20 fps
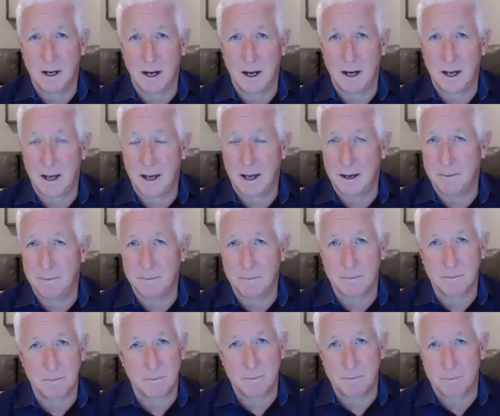am
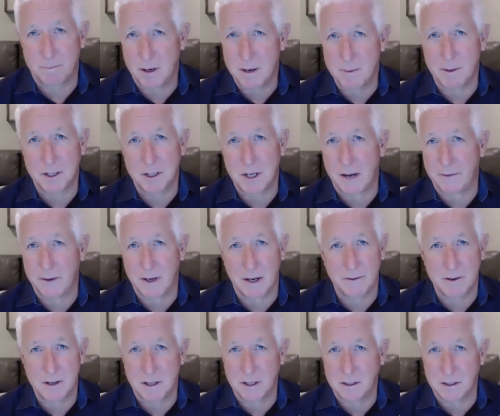pretty much having
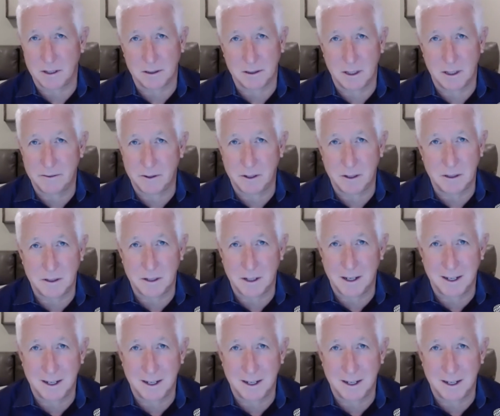everything delivered